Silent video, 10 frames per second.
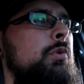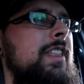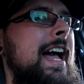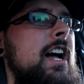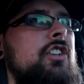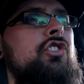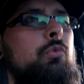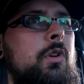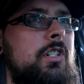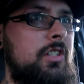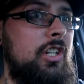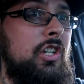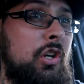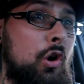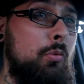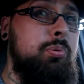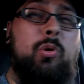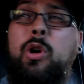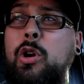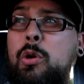with Ashton wearing the
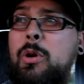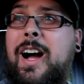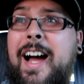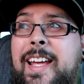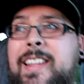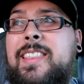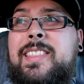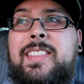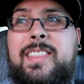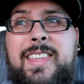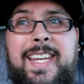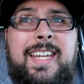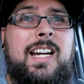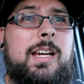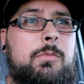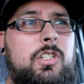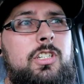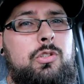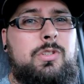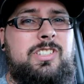GoPro, I think I'm
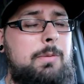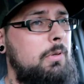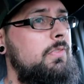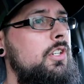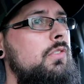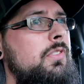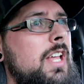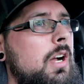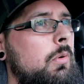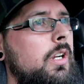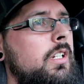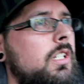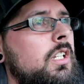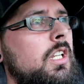gonna do a separate video for that one,